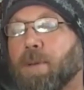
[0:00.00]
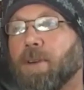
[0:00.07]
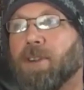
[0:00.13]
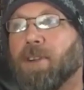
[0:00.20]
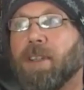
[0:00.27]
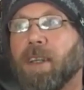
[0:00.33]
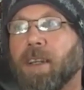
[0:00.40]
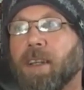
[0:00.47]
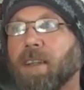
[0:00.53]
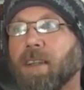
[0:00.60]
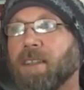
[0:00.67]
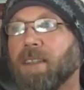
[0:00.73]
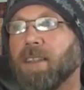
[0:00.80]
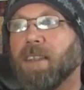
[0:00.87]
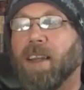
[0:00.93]

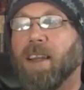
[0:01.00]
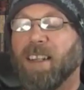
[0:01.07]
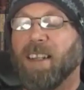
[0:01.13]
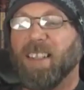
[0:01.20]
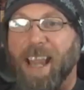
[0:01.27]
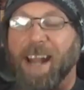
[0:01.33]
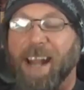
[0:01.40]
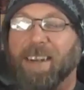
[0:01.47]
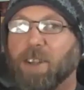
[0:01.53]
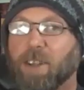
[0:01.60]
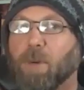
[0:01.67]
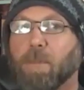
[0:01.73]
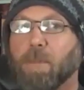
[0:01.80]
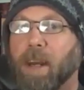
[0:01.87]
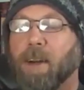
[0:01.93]
person's tactics
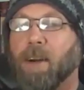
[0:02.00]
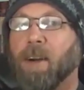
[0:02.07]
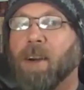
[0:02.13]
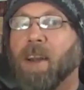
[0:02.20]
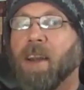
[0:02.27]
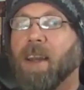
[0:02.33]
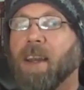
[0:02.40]
were better.